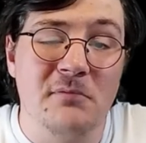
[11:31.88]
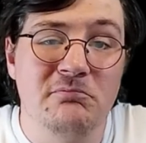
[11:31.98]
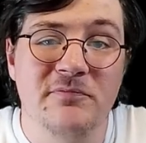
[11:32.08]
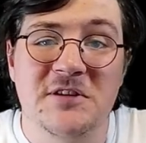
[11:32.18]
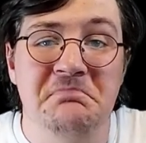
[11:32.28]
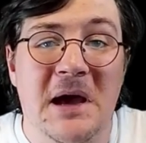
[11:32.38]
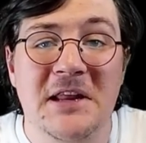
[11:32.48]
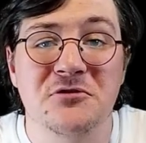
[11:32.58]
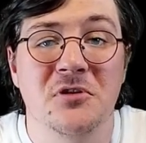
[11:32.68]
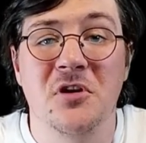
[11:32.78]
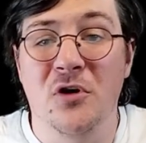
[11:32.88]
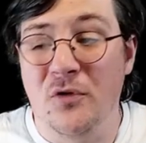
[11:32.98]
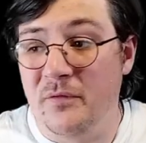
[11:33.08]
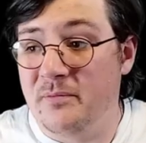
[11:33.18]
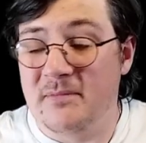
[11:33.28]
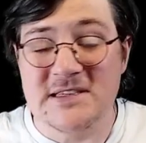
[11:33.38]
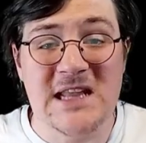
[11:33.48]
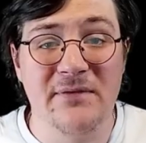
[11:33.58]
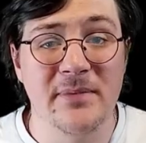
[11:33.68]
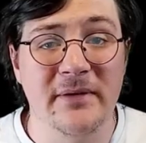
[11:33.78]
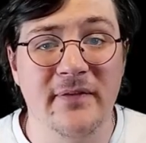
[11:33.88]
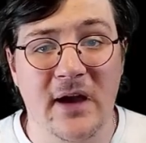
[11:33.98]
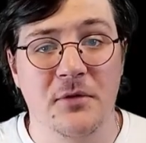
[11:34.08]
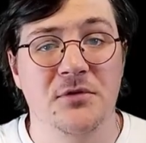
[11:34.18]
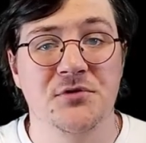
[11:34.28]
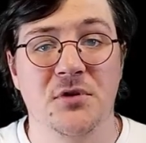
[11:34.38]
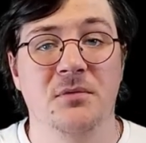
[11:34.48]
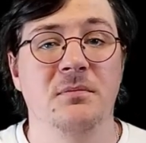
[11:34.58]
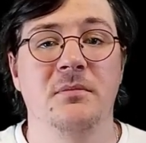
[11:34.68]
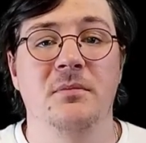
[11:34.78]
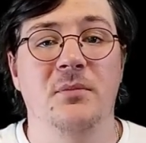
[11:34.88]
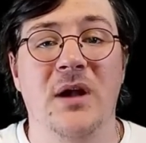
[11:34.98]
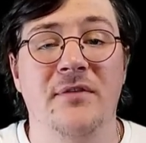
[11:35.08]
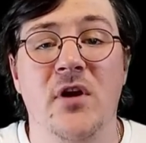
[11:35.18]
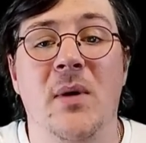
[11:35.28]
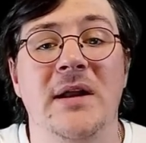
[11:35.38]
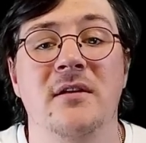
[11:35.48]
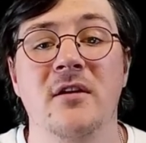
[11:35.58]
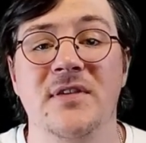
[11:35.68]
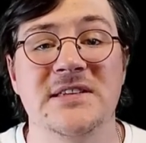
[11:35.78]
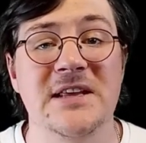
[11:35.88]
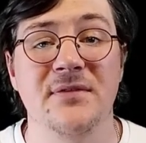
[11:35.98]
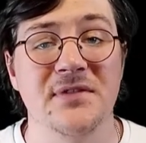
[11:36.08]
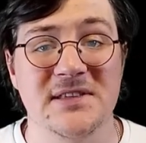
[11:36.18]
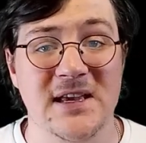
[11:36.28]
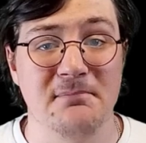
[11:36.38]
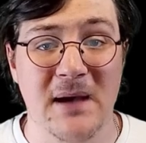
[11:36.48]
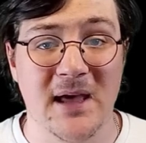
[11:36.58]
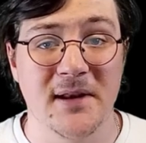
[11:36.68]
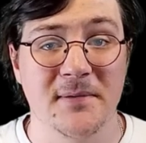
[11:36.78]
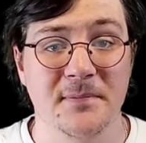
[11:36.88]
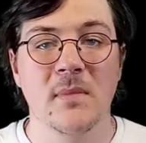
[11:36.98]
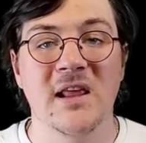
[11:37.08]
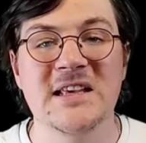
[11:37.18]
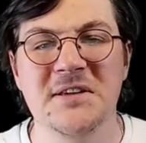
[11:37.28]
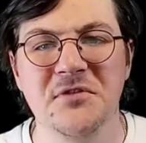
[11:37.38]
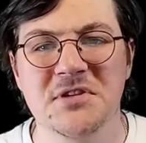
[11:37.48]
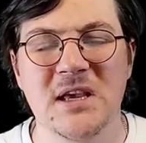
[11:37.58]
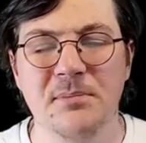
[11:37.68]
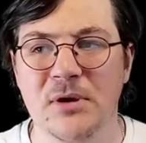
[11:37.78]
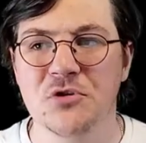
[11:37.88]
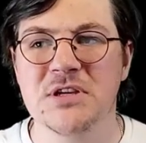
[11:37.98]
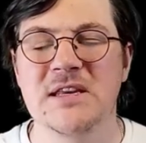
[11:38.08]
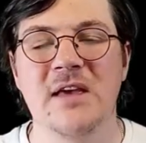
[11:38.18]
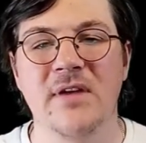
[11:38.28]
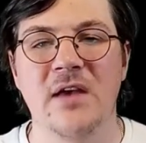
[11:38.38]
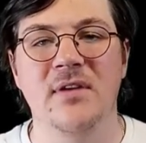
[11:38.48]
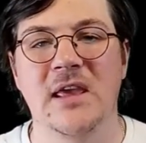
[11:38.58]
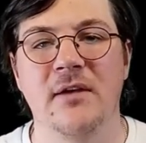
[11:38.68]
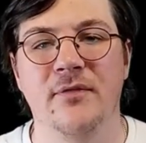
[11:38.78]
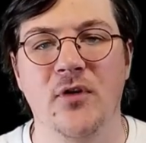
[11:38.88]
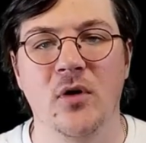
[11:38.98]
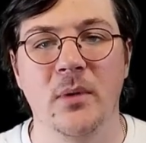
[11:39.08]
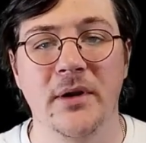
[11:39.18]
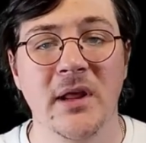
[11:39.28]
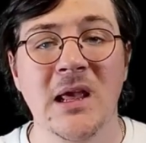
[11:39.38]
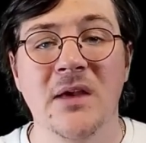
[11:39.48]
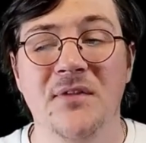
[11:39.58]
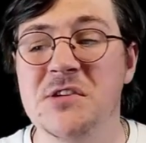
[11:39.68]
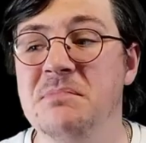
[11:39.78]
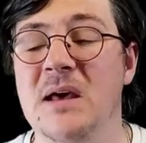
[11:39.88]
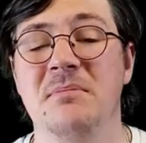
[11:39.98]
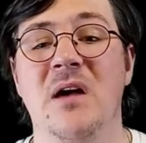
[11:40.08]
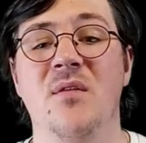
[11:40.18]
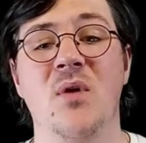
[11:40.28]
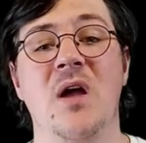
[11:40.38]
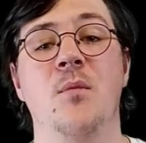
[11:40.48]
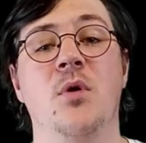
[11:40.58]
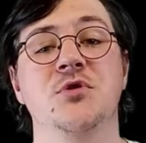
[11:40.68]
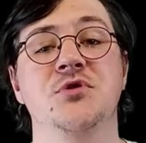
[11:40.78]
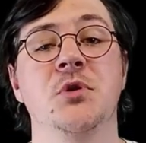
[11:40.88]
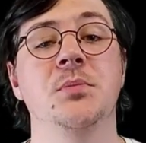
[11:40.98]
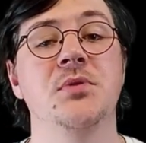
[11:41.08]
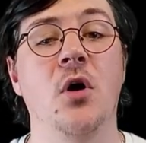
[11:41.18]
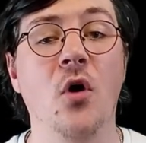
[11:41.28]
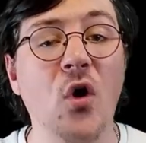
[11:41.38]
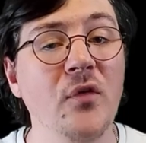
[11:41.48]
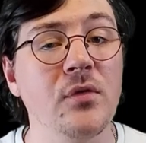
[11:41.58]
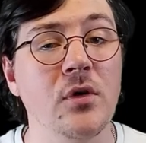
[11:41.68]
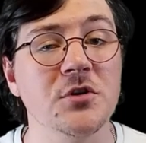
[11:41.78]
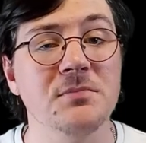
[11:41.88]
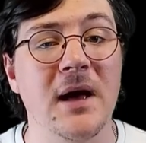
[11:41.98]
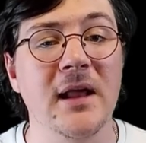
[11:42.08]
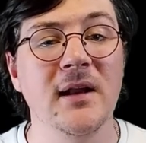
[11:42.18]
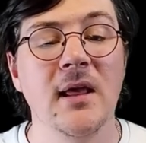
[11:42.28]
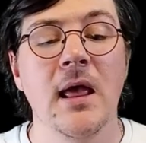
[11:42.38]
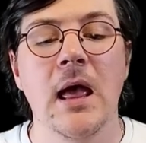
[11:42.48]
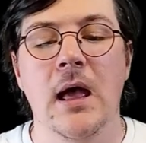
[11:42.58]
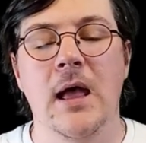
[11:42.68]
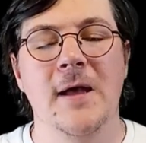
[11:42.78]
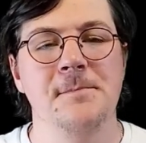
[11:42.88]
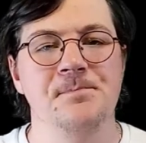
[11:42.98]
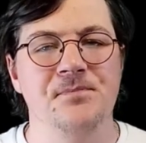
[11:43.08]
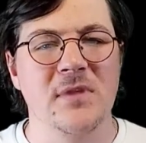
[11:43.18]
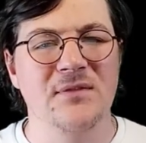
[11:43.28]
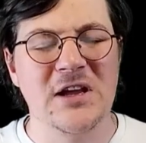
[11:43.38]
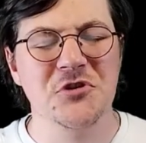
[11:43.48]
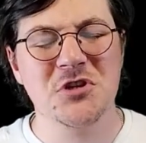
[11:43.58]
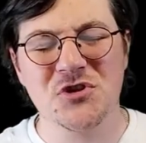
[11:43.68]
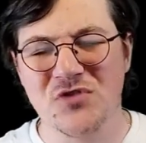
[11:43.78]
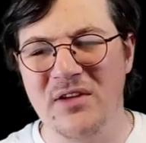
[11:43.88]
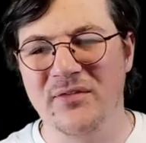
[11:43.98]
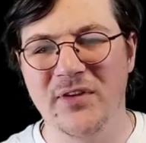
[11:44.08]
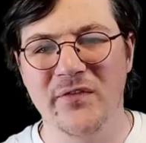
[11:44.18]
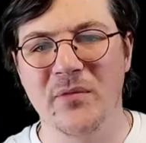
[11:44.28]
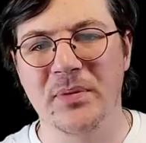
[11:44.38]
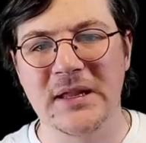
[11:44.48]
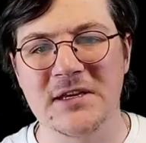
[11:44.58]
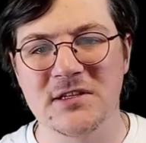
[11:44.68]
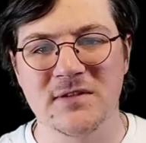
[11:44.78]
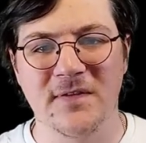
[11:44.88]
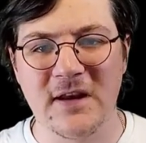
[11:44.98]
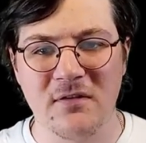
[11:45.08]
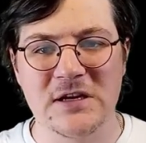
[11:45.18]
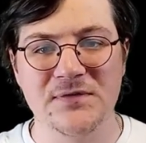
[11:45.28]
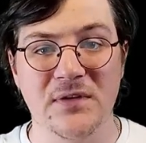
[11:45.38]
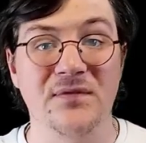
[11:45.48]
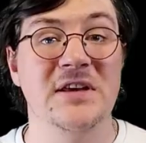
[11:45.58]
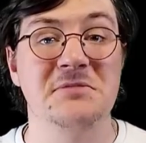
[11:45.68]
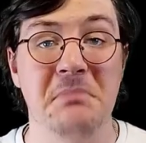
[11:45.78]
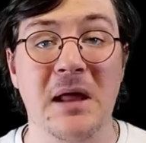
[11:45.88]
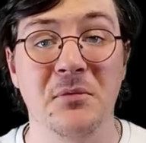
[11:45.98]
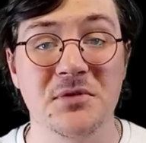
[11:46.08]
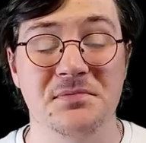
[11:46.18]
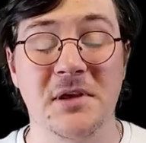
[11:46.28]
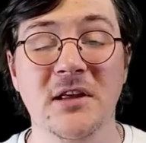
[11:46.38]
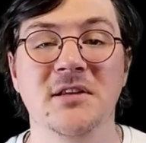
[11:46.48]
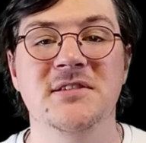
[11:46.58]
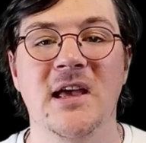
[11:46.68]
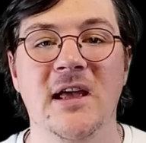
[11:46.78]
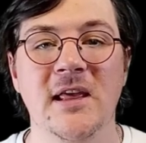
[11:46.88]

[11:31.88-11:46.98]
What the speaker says: This man is unknown, he's never been found, so we have no idea if it's even the same man. And as I've just said, because he never ever came forward, this man, by the way, was dubbed Overall's Man. That just strengthened the police's theories that this man was guilty.